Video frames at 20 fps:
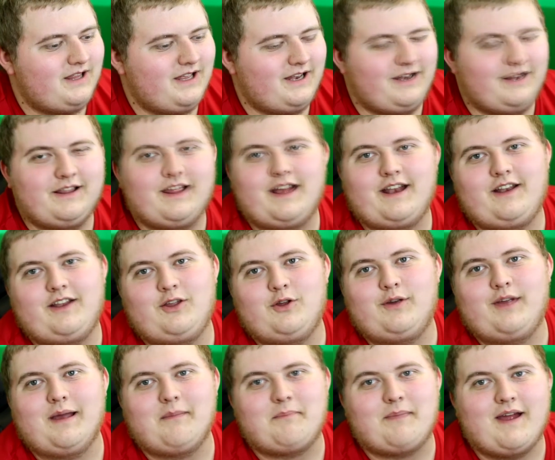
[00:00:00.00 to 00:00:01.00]
Then
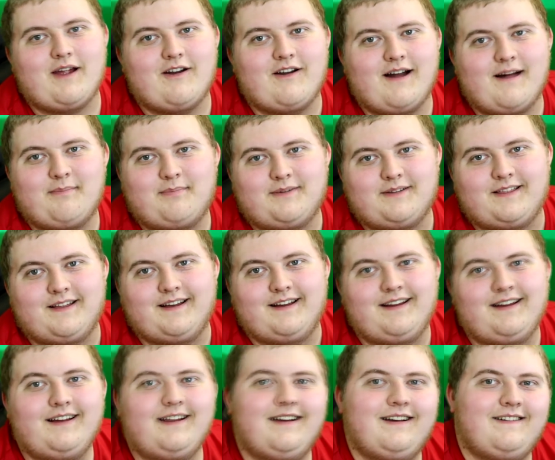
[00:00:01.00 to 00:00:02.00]
you get paired up with a